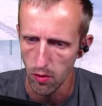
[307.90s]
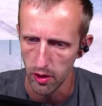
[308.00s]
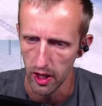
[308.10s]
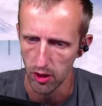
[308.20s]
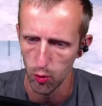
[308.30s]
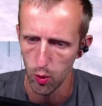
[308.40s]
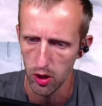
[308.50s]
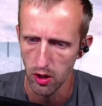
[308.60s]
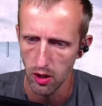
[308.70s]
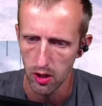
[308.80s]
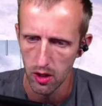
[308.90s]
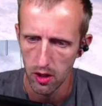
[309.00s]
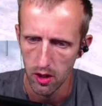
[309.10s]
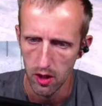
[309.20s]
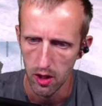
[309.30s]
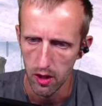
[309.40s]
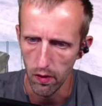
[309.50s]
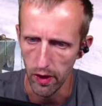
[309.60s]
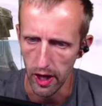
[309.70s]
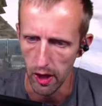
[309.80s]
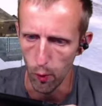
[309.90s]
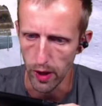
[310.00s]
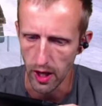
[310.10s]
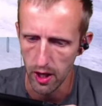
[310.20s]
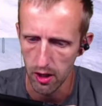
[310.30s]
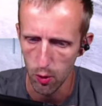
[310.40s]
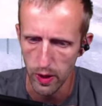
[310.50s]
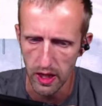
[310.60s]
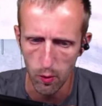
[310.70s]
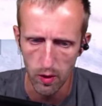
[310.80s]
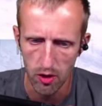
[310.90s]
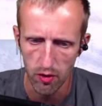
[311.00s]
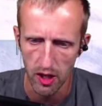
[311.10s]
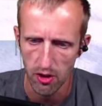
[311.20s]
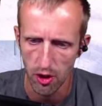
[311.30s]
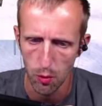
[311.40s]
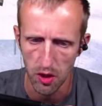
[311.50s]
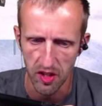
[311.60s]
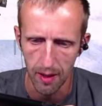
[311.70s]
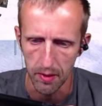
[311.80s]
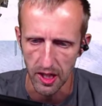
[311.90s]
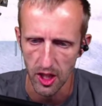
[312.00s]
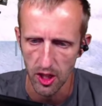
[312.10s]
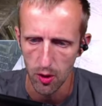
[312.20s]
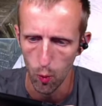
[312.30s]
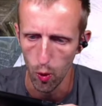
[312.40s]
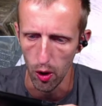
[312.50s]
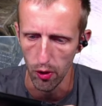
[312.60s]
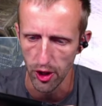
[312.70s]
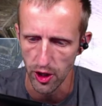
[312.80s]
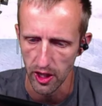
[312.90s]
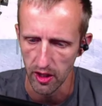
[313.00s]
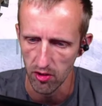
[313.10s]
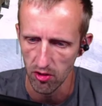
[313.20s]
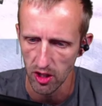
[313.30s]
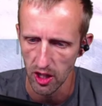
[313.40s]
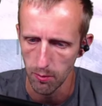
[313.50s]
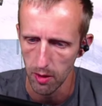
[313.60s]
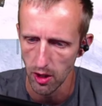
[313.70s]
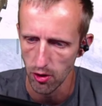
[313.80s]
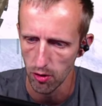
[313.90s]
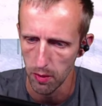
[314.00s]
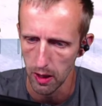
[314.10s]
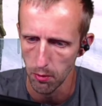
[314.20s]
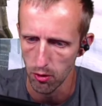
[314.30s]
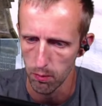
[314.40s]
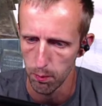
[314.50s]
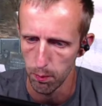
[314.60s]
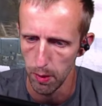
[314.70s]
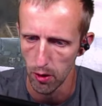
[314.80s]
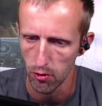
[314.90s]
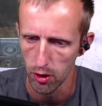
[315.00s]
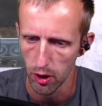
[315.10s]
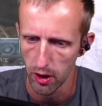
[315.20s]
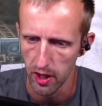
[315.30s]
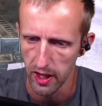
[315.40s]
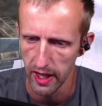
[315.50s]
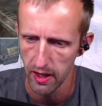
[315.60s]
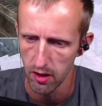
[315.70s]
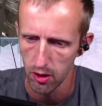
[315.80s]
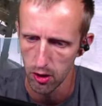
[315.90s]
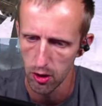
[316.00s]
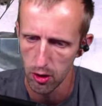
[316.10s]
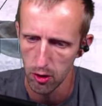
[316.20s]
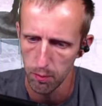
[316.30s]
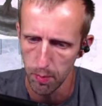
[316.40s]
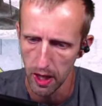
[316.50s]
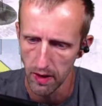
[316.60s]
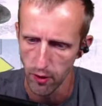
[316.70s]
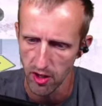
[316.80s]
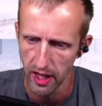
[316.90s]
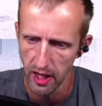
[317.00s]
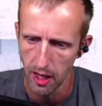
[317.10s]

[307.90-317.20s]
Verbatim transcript: Nice one. There we go. We go. are trying to do a damage worth, as you can see. He might just be able to bounce our gun again. Oh, behind the tank.